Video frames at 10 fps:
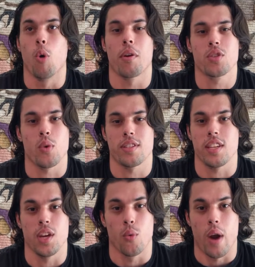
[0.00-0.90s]
bar squats
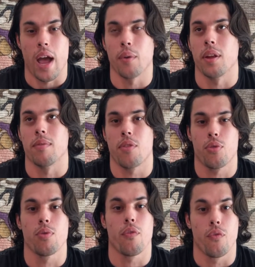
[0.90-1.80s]
year-round and
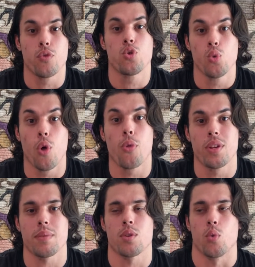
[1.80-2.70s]
2 or 3
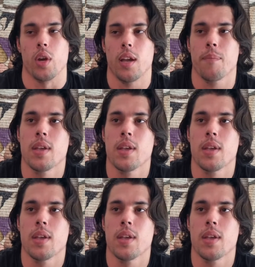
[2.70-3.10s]
times a week.